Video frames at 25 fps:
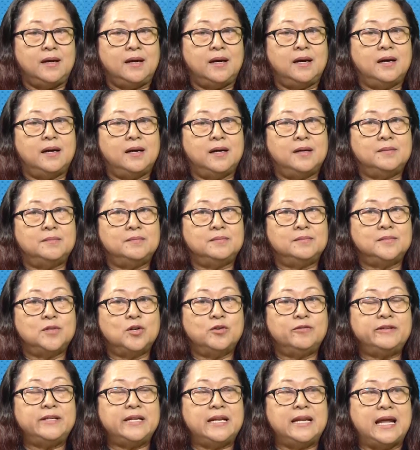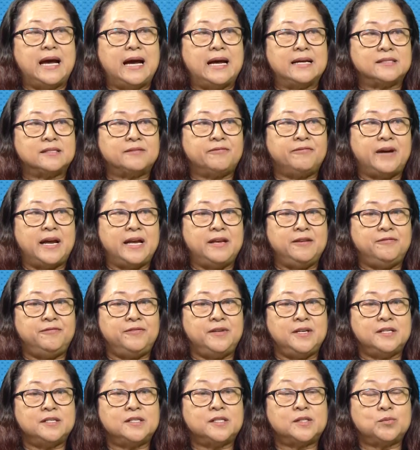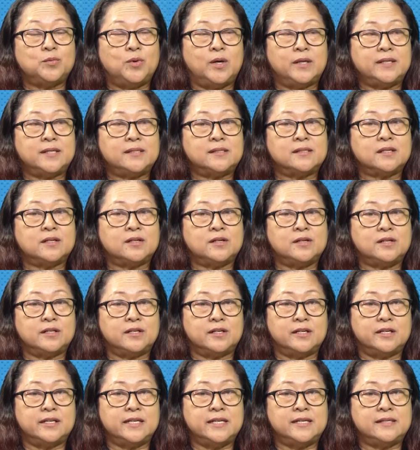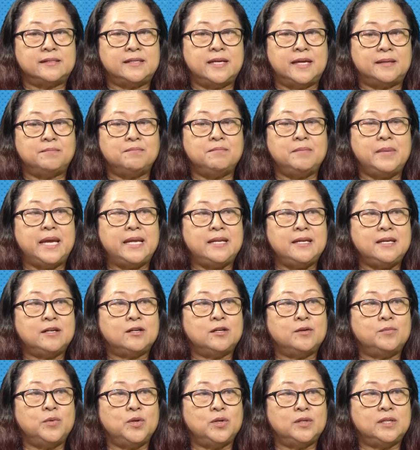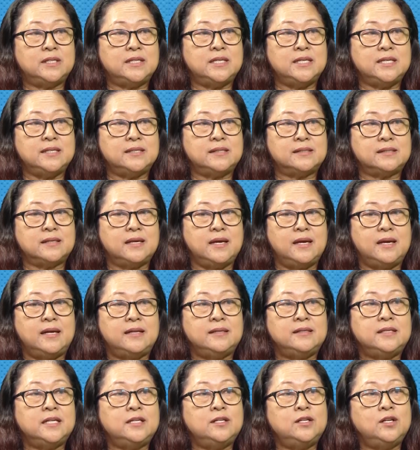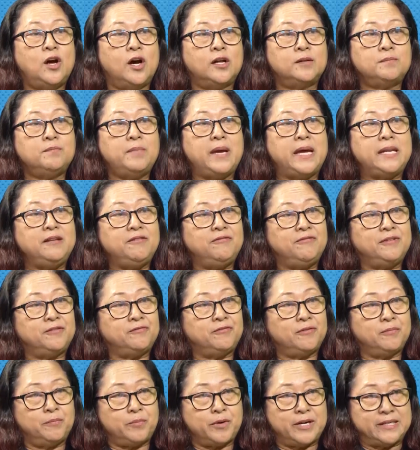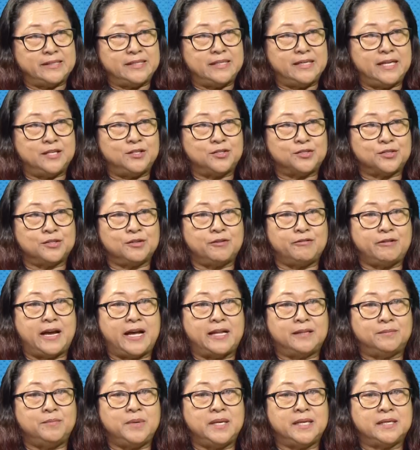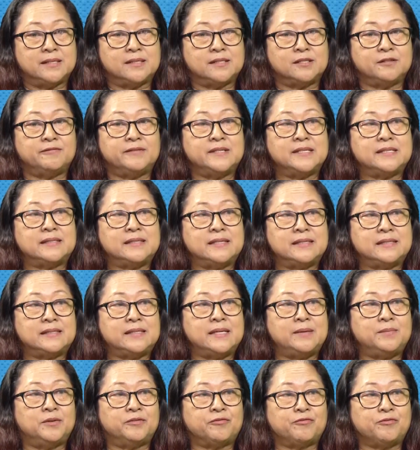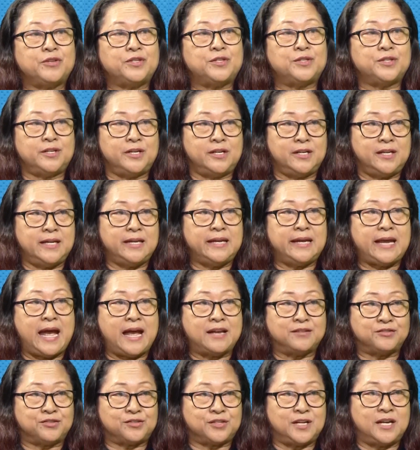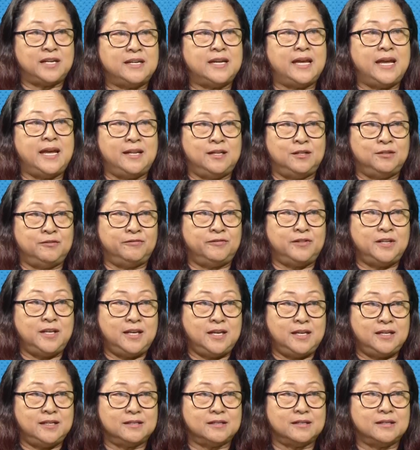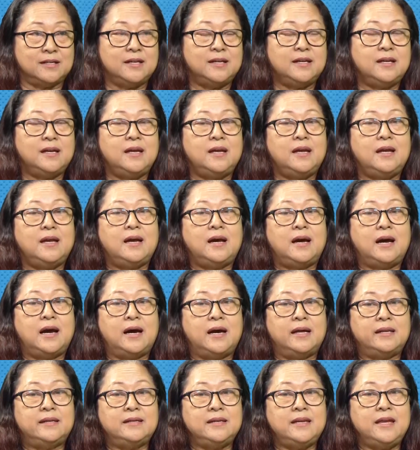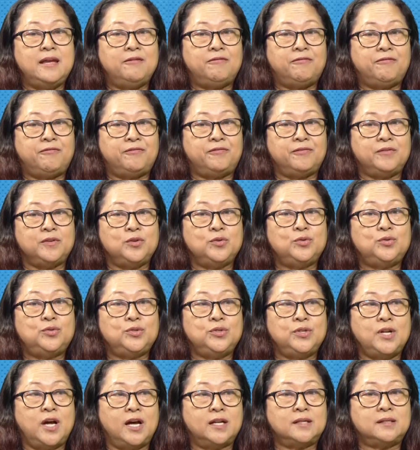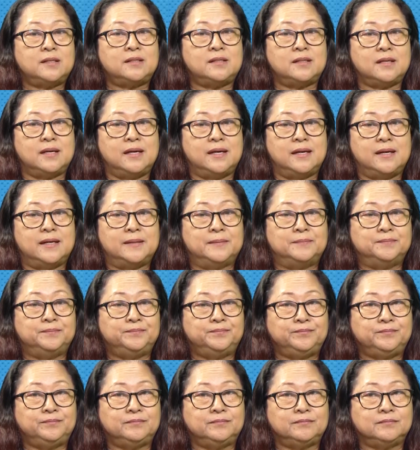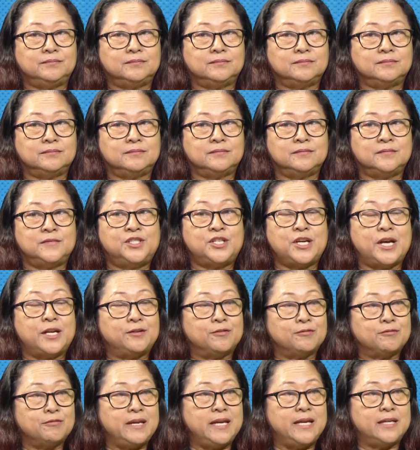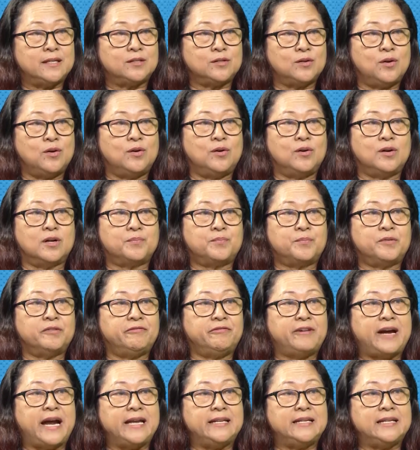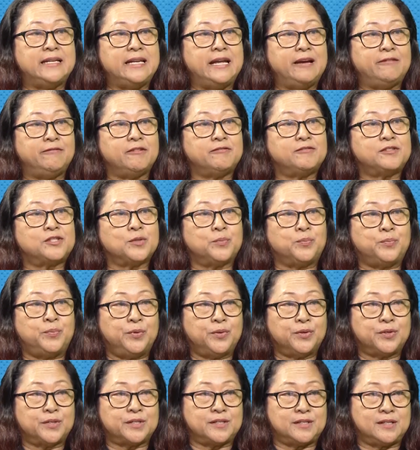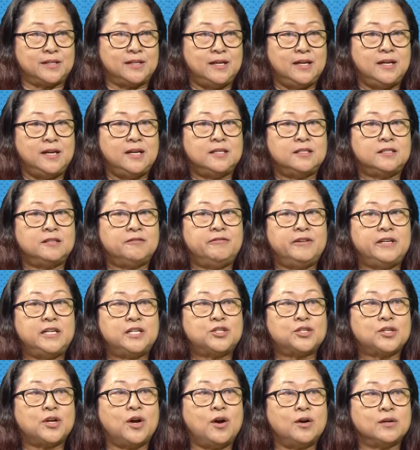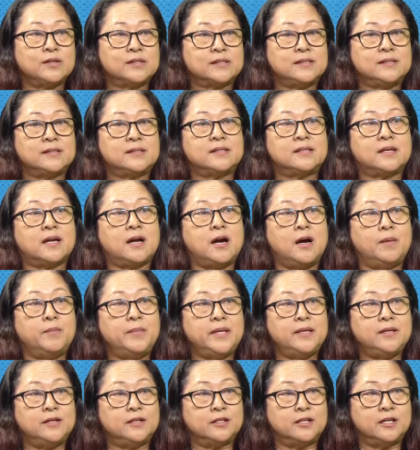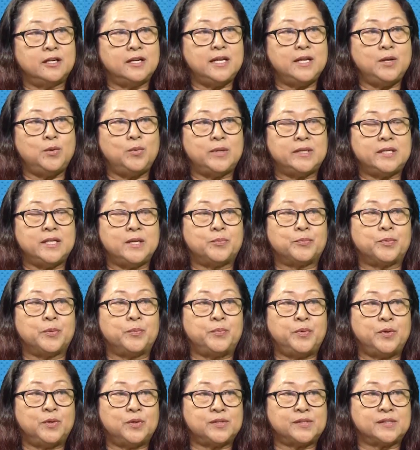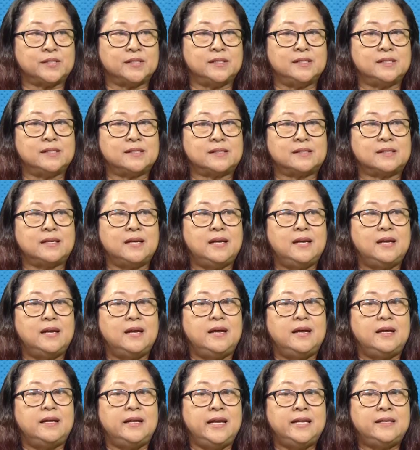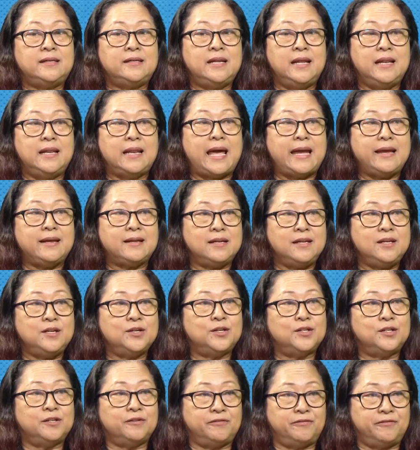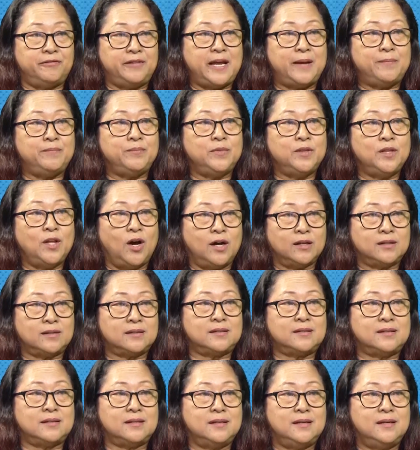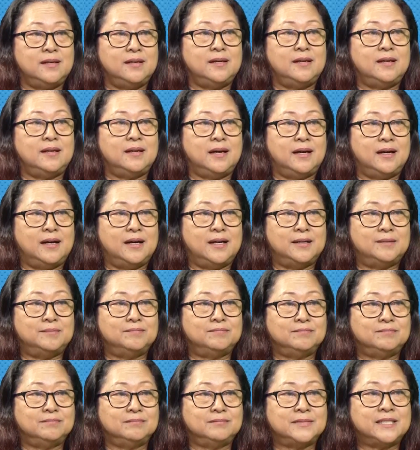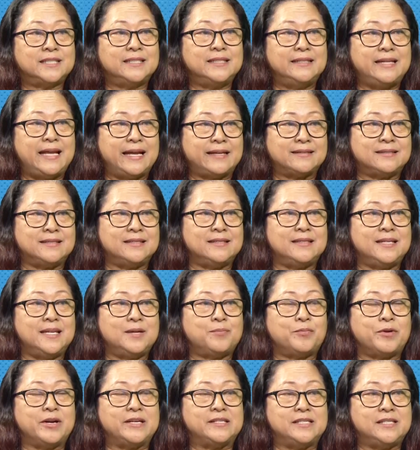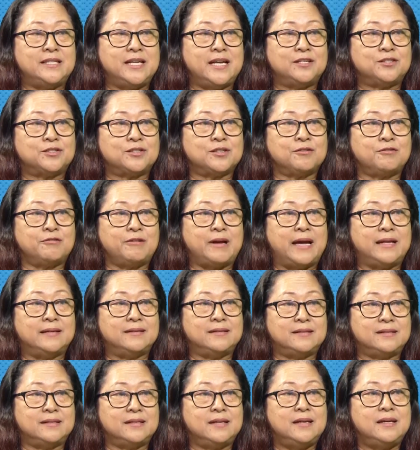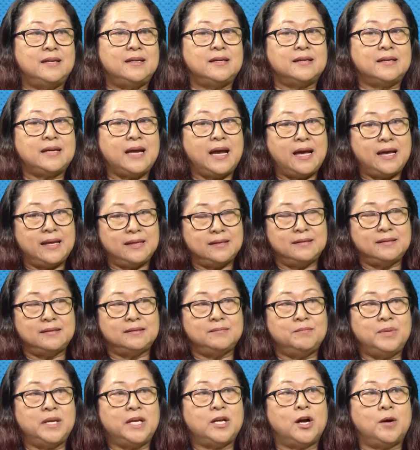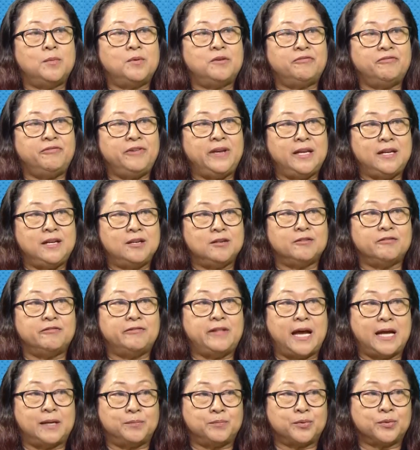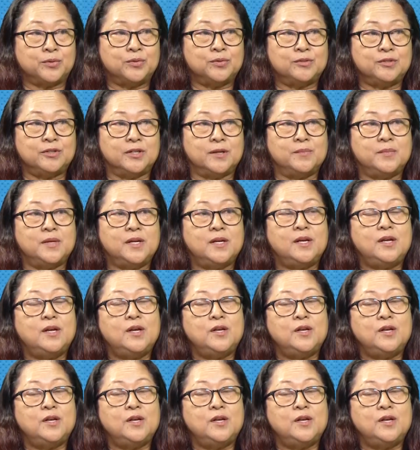Over the last 5 years, what has occurred is that many communities did not benefit from presidential grant because of the system of returning cash the end of the year. And if you do not generate or provide a level of support to village councils to come in early with their proposals, the likelihood of them not collecting their presidential grant can become a failure of that program.